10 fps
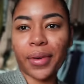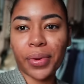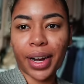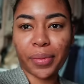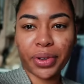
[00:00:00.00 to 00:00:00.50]

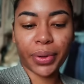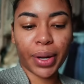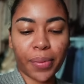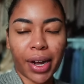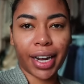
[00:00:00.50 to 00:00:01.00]
when I'm
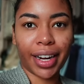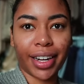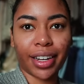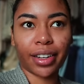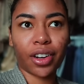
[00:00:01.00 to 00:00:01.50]
doing
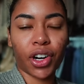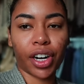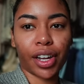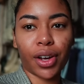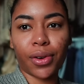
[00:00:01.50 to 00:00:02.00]
my
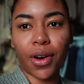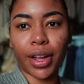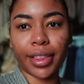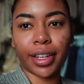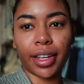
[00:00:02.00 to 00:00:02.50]
cardio
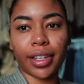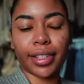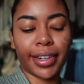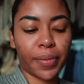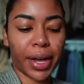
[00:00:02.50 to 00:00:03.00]
on the
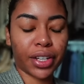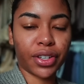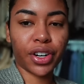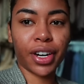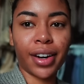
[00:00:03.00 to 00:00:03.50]

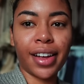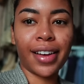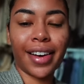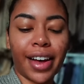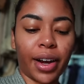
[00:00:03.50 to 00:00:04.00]
Stairmaster,
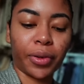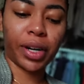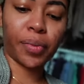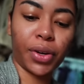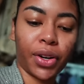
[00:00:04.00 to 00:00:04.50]
I read
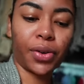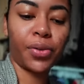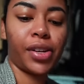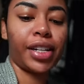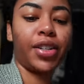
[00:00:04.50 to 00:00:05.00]
a book
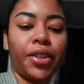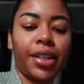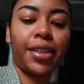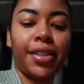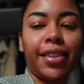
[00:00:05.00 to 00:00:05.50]
while I do it.
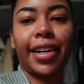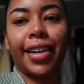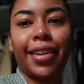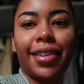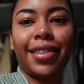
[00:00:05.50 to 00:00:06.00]

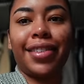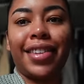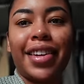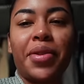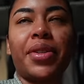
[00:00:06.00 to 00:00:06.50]
And
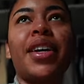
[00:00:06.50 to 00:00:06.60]
he was,